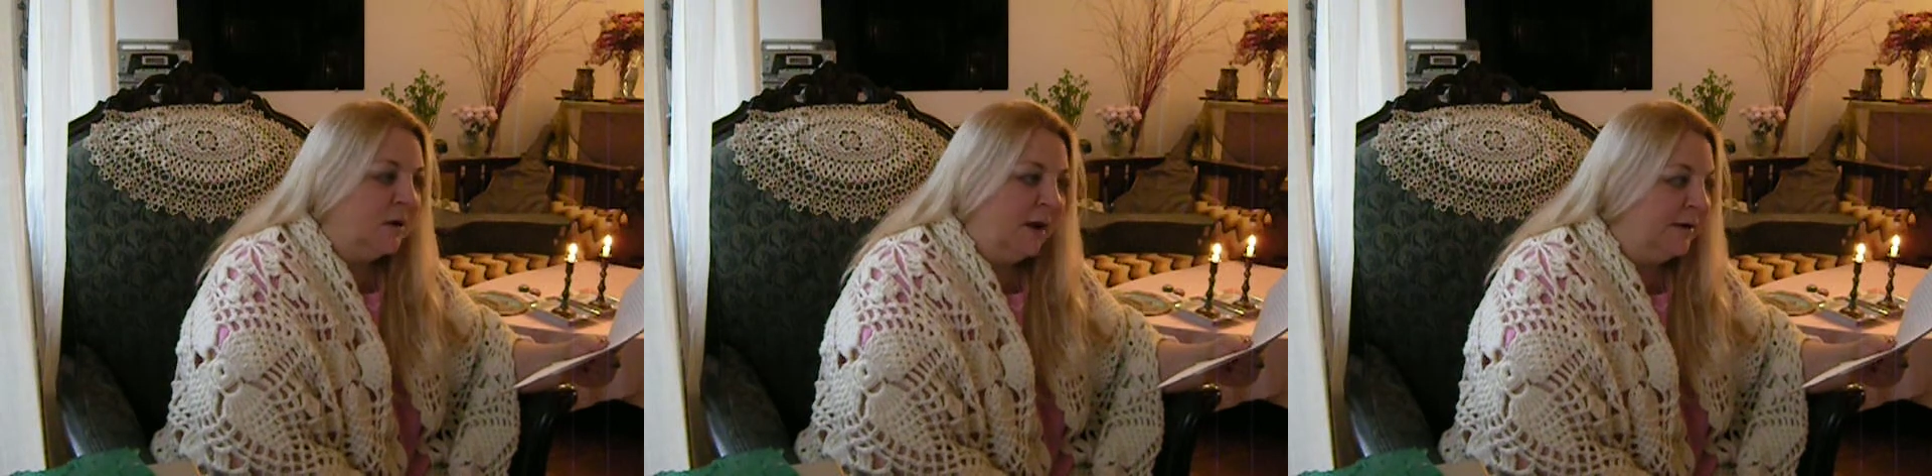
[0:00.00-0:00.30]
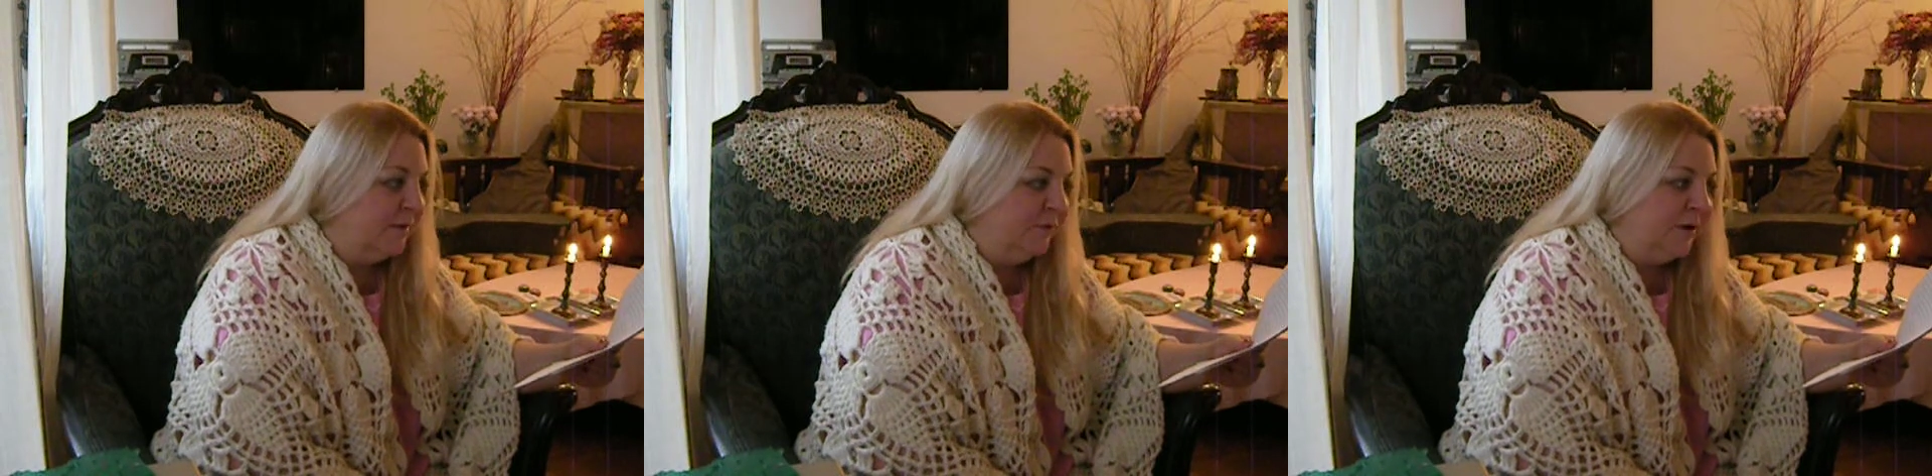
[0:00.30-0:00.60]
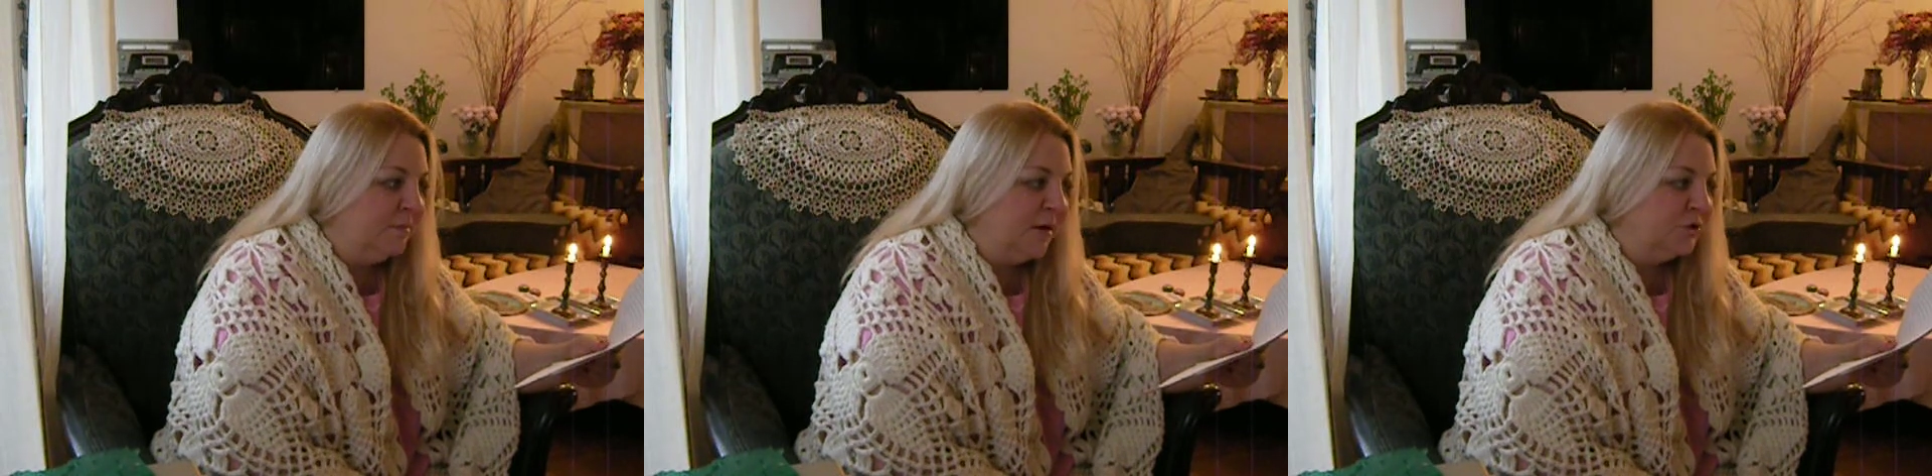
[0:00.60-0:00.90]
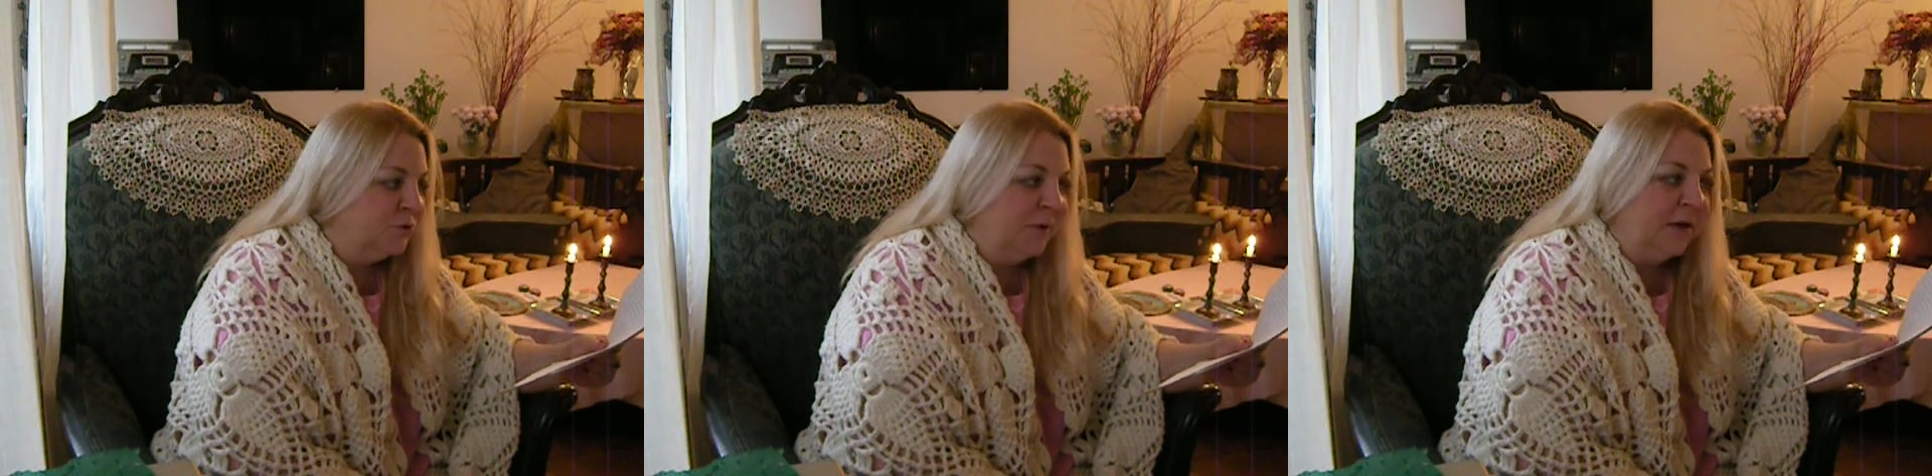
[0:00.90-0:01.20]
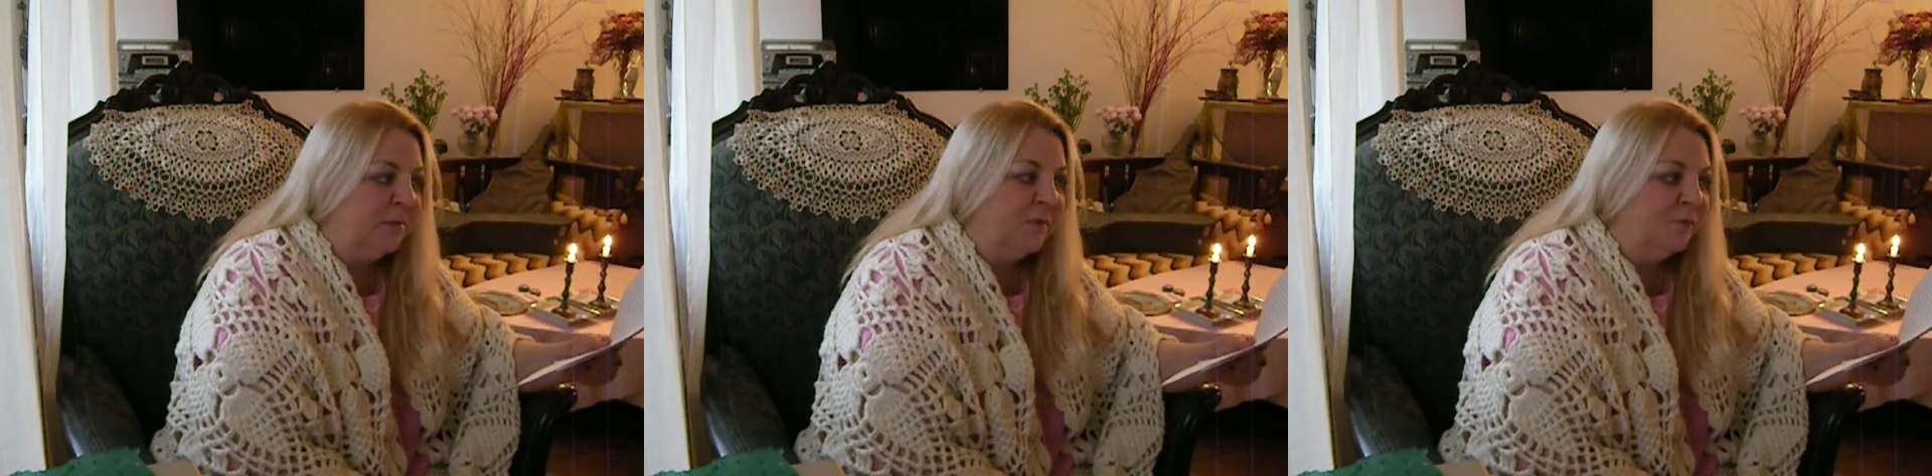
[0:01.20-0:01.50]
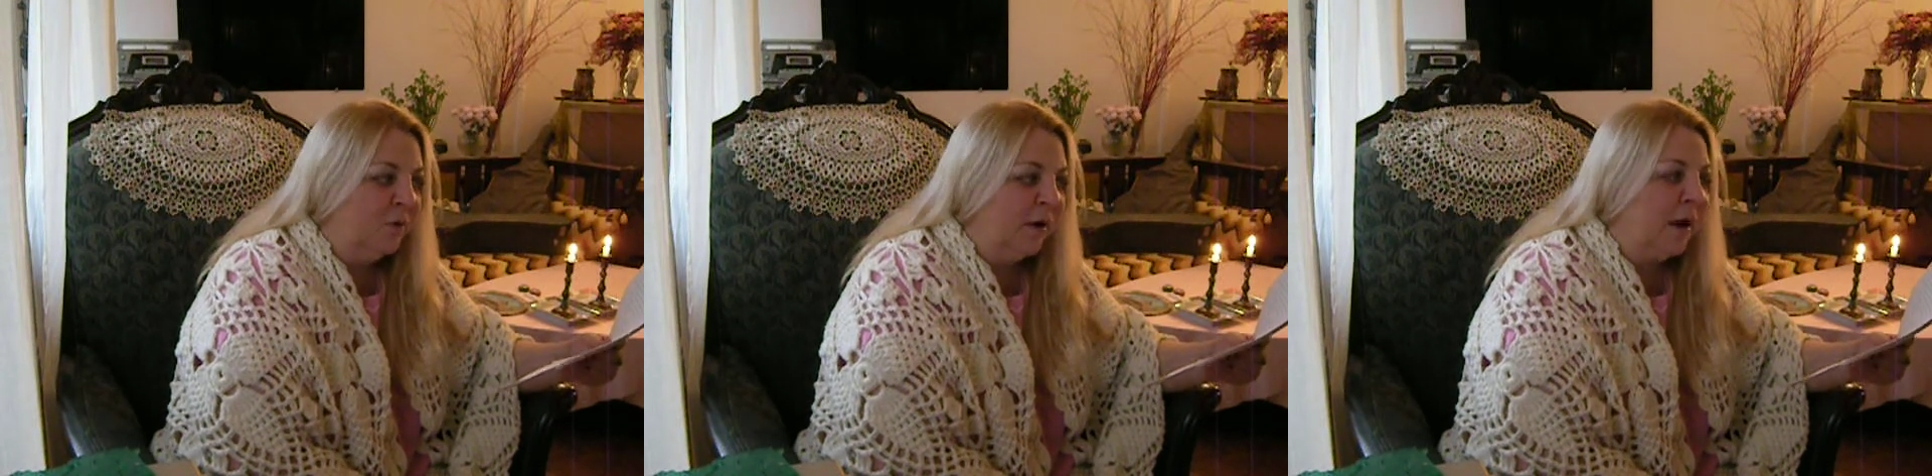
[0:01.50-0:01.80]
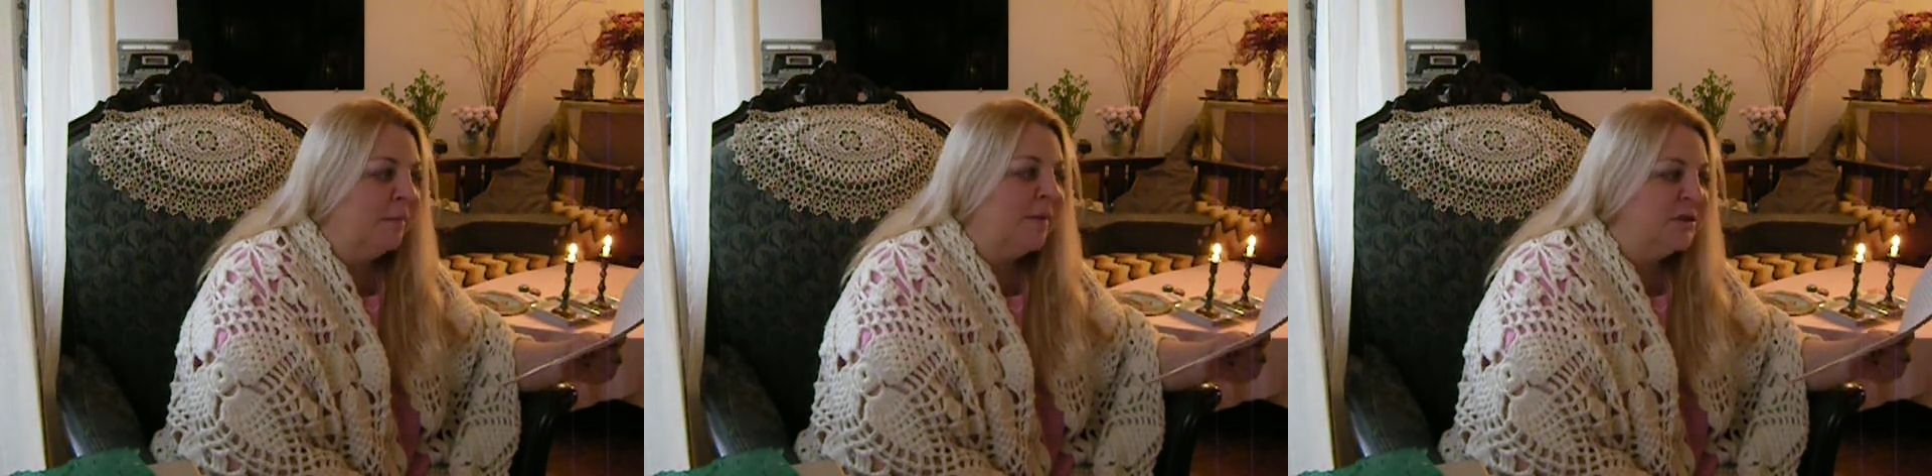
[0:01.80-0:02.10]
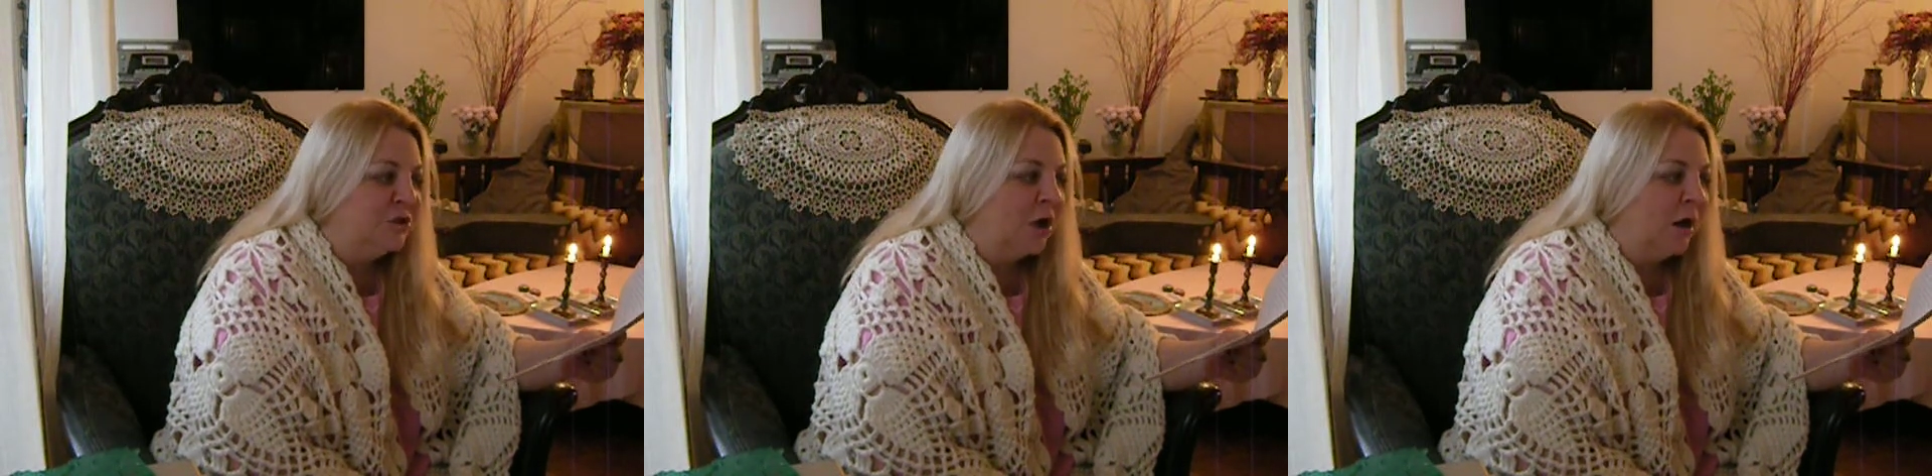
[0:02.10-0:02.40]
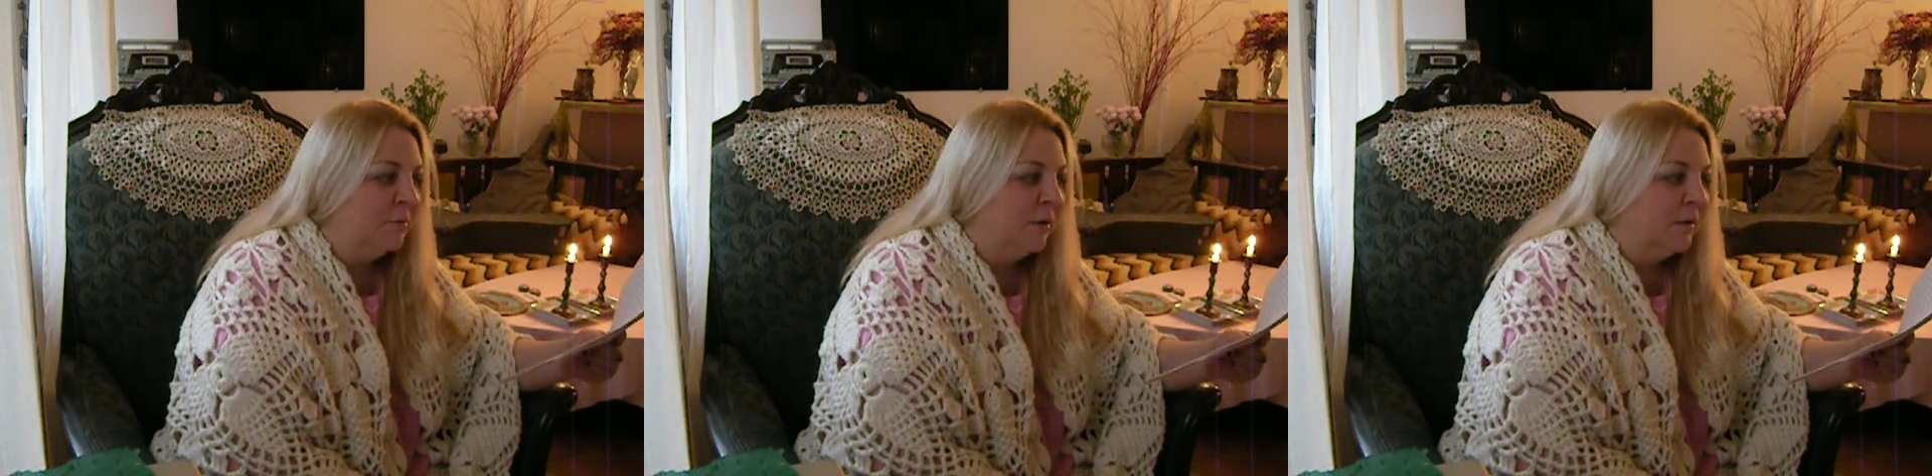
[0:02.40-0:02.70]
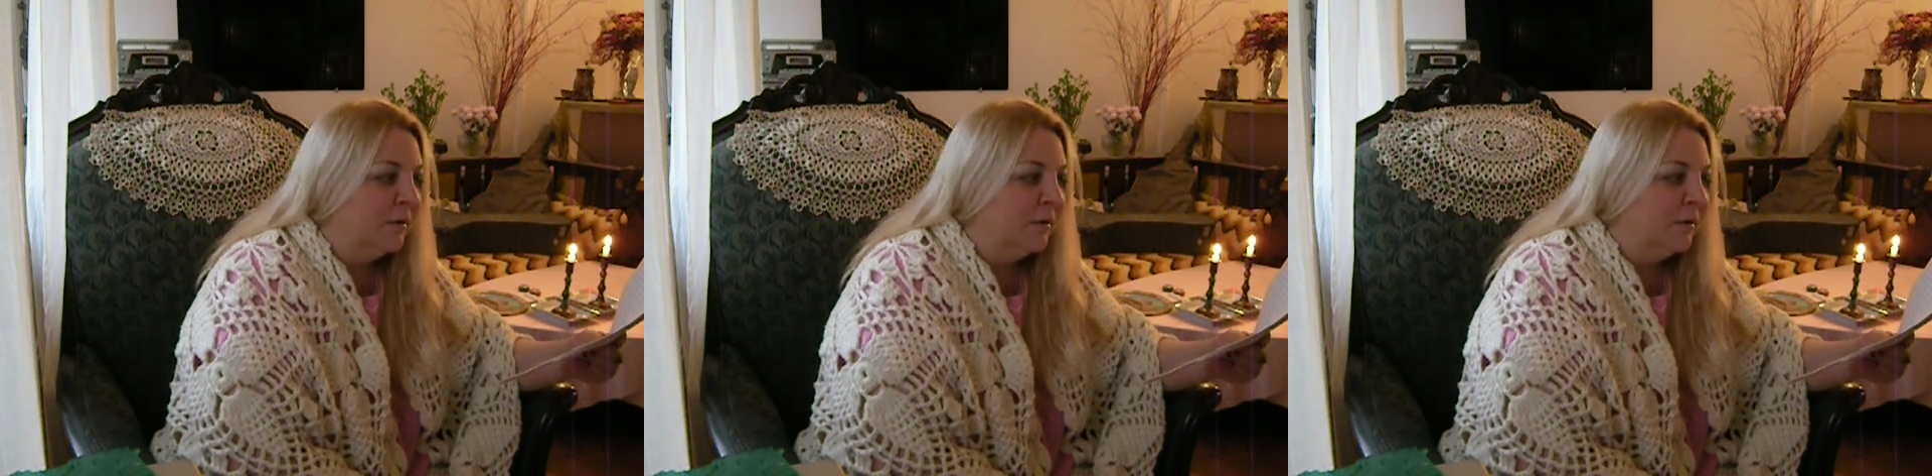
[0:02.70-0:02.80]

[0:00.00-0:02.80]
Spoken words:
I never did much reading before I got my job,